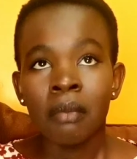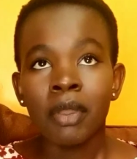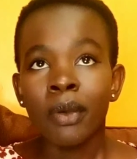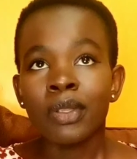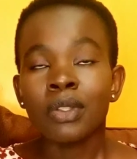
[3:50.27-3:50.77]

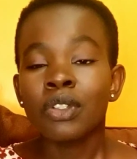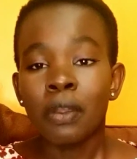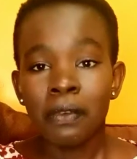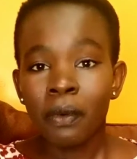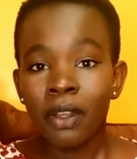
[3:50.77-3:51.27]
Because
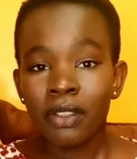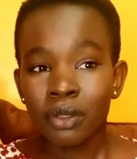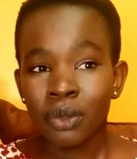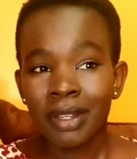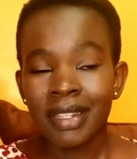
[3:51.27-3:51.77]
not everyone
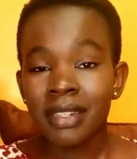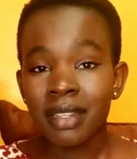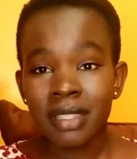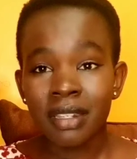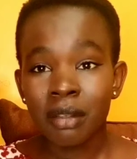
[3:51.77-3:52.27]
is usually
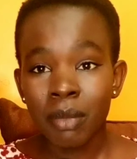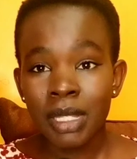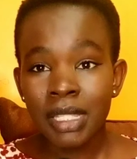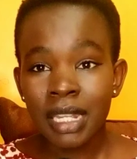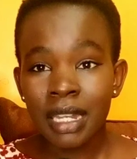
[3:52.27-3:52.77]
interested in
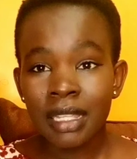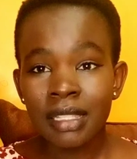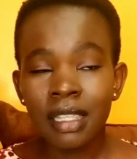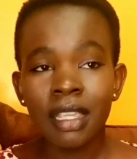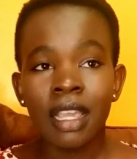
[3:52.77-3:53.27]
bedside
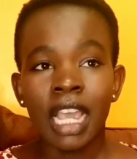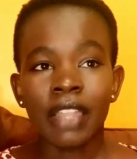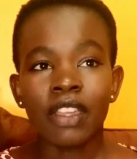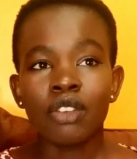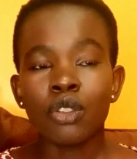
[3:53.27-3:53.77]
nursing,
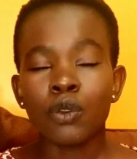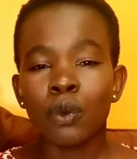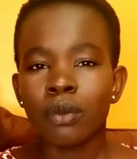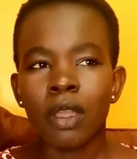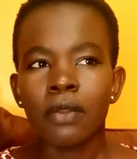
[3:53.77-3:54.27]
and that is
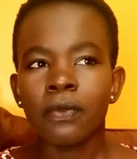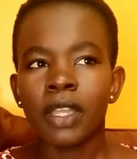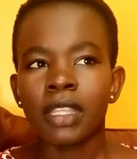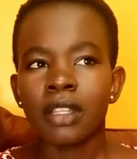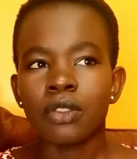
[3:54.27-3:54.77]
why you
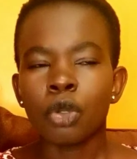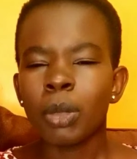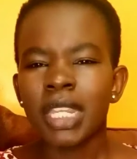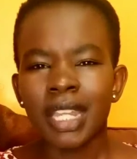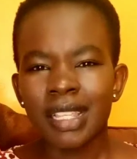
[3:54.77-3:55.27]
find that so
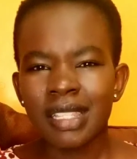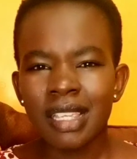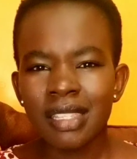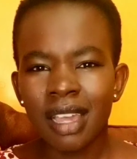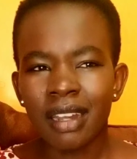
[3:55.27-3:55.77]
many
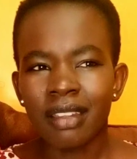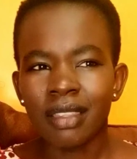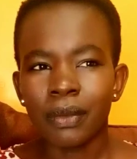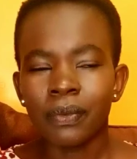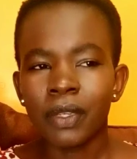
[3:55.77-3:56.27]
nurses are
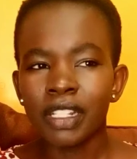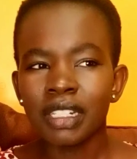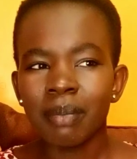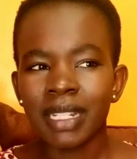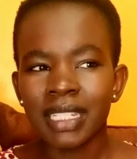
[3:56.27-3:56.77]
in the
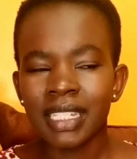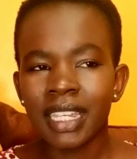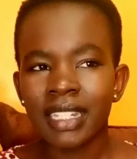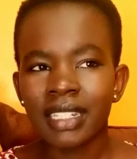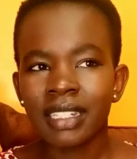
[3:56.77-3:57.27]
field, but
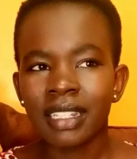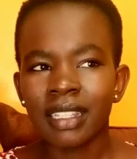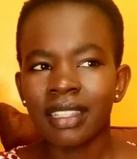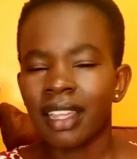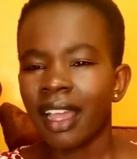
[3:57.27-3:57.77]
yet
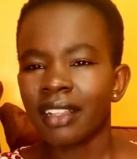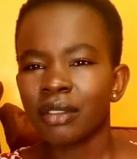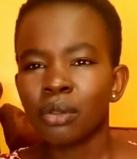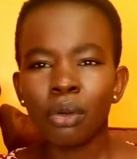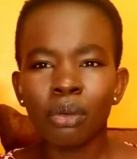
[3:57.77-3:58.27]
they are
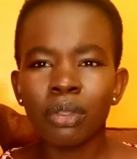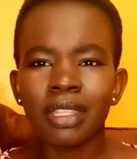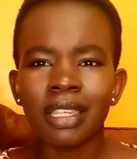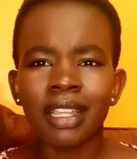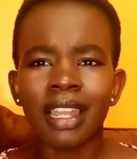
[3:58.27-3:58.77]
so
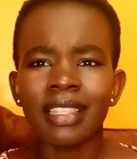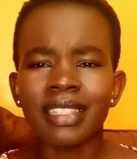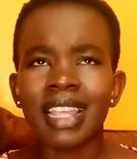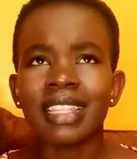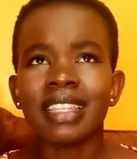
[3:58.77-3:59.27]
rude.
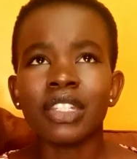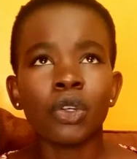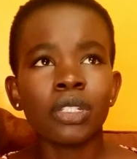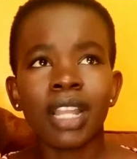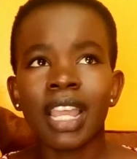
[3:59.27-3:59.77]
It's like they
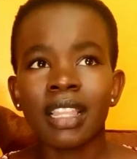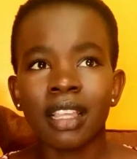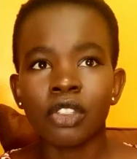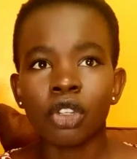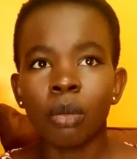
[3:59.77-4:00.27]
don't like
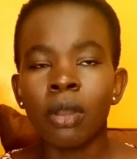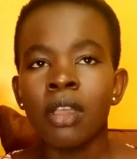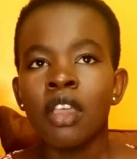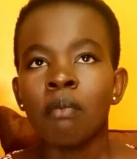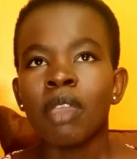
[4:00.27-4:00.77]
job.
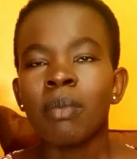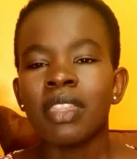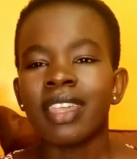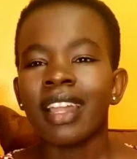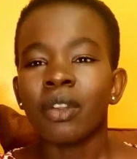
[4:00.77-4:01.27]

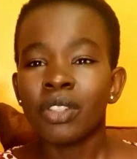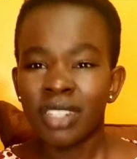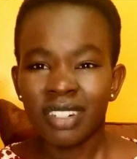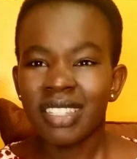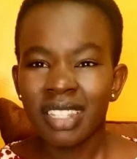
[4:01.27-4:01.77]
Maybe they are not
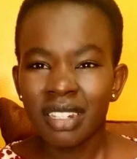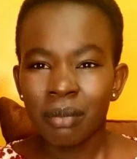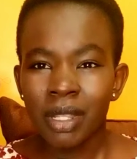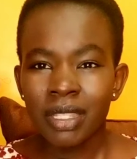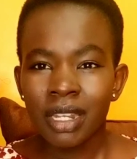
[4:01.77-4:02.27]
interested
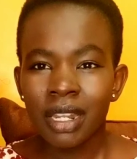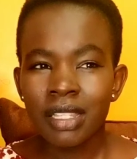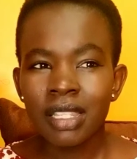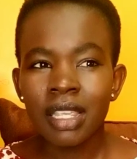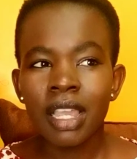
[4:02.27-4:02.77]
in bedside
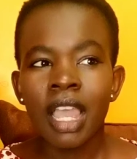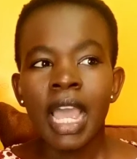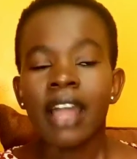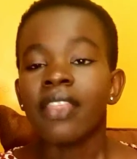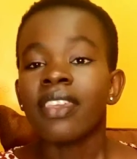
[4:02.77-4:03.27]
nursing,
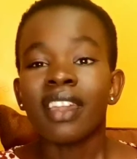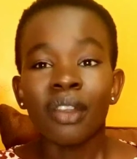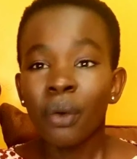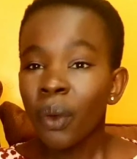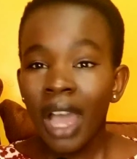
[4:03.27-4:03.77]
and there are
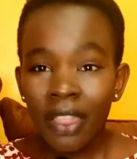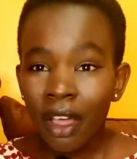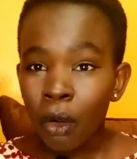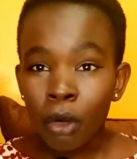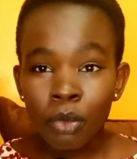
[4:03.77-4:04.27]
no
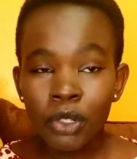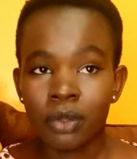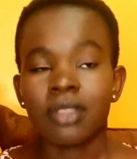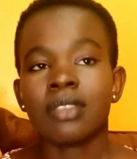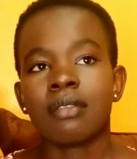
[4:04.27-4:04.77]
other
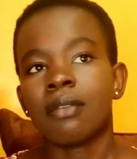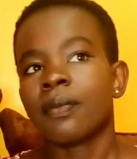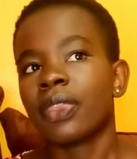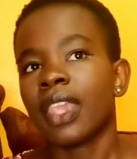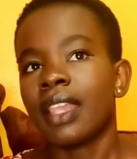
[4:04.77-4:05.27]
options. So
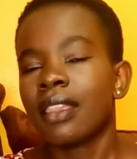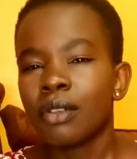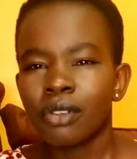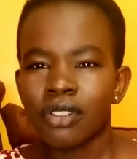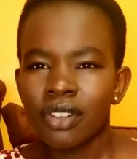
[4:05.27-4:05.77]
I
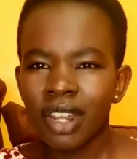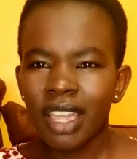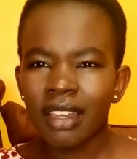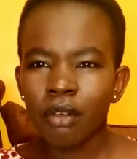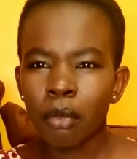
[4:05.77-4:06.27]
think we should try
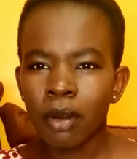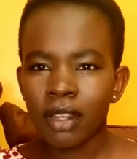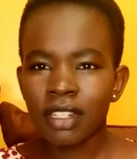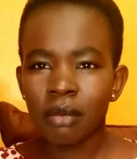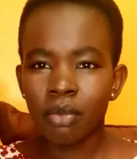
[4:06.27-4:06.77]
and
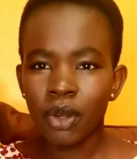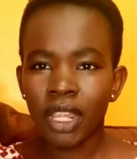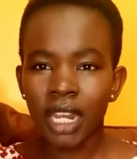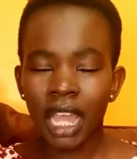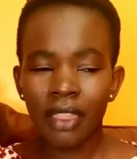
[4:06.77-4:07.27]
incorporate and
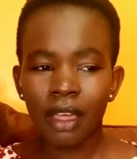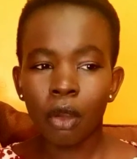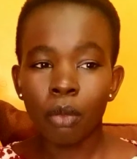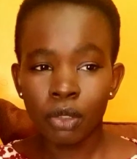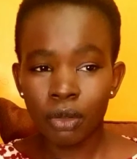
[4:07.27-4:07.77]
bring in other
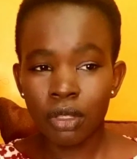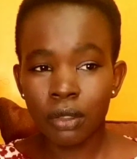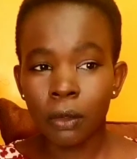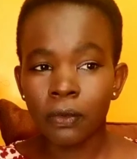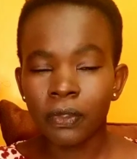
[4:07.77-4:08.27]

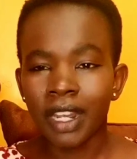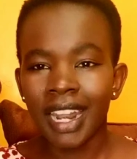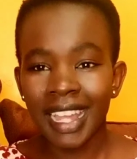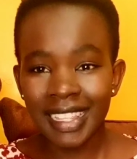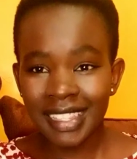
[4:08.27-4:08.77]
options of
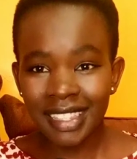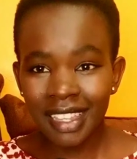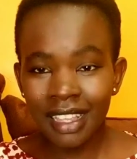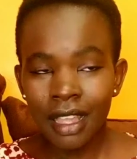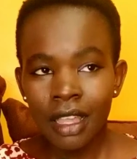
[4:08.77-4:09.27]

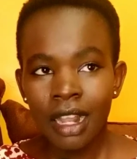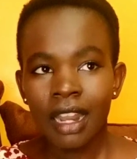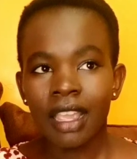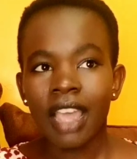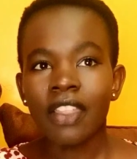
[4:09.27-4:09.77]
nursing,
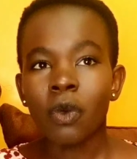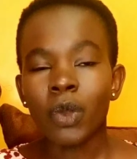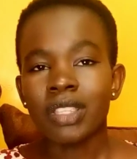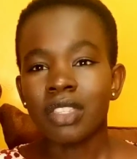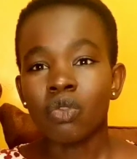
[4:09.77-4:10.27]
like other
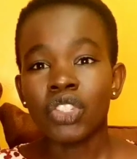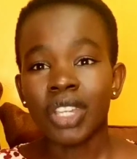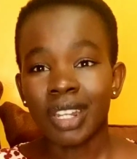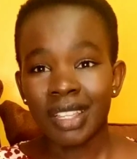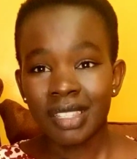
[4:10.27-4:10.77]
ways in which
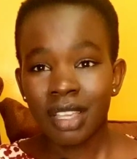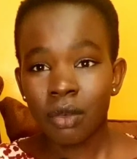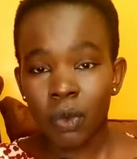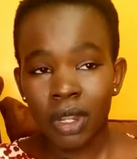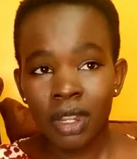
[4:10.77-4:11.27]
a nurse
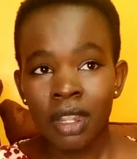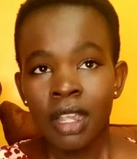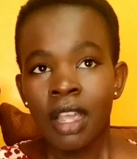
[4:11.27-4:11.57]
can work.